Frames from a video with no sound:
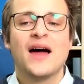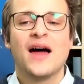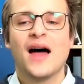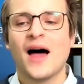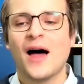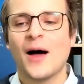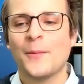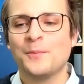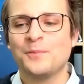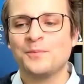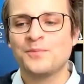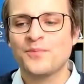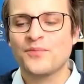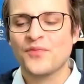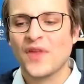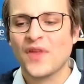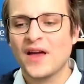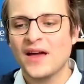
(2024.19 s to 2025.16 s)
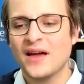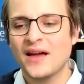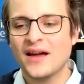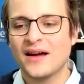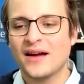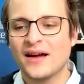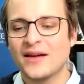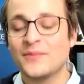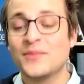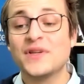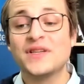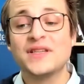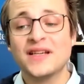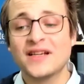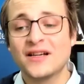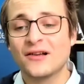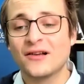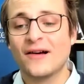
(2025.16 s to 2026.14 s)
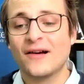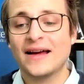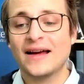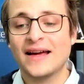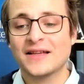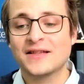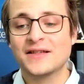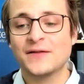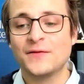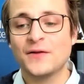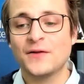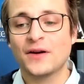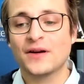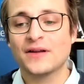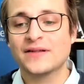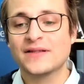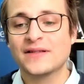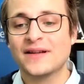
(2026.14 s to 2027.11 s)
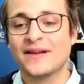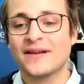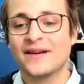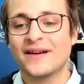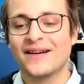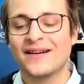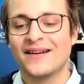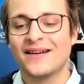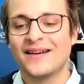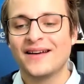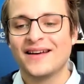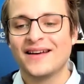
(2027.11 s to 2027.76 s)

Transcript: In particular, I guess, if you consider